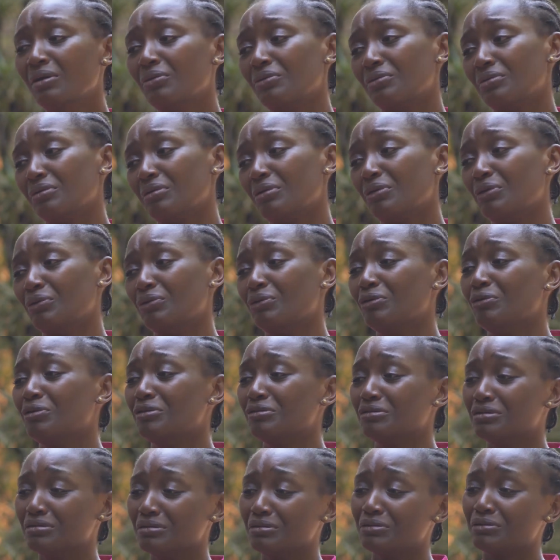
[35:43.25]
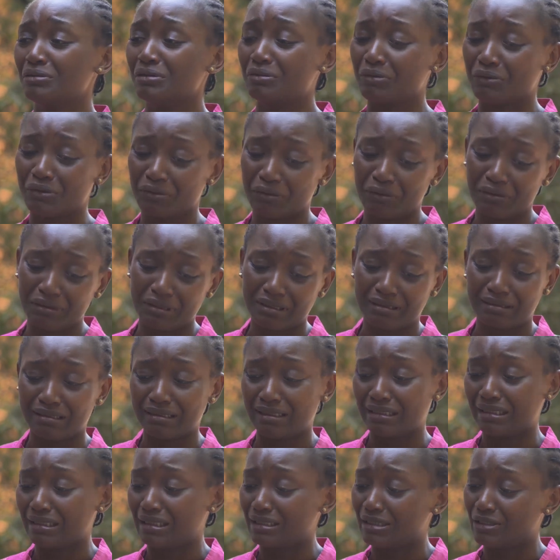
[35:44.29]
Uncle,
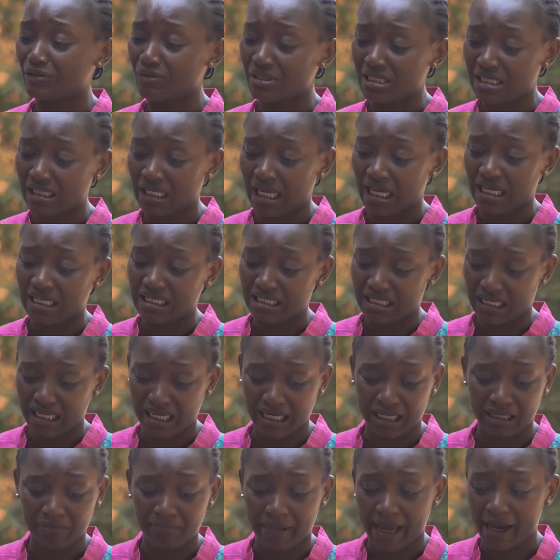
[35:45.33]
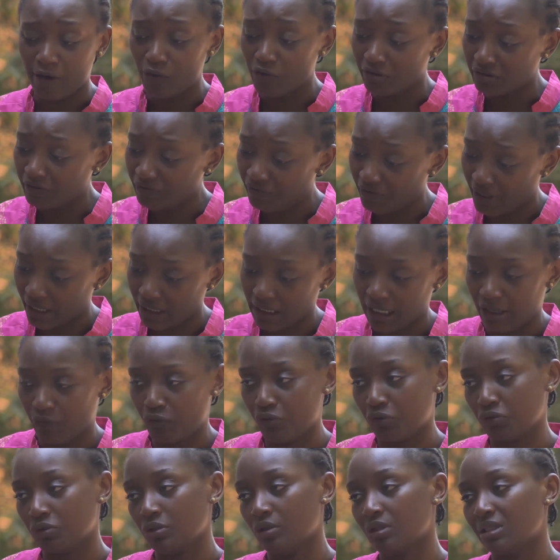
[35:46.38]
it's just like saying my own father
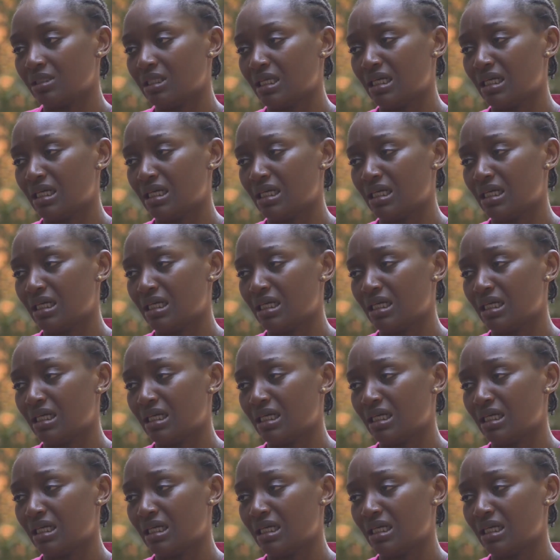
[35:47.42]
would not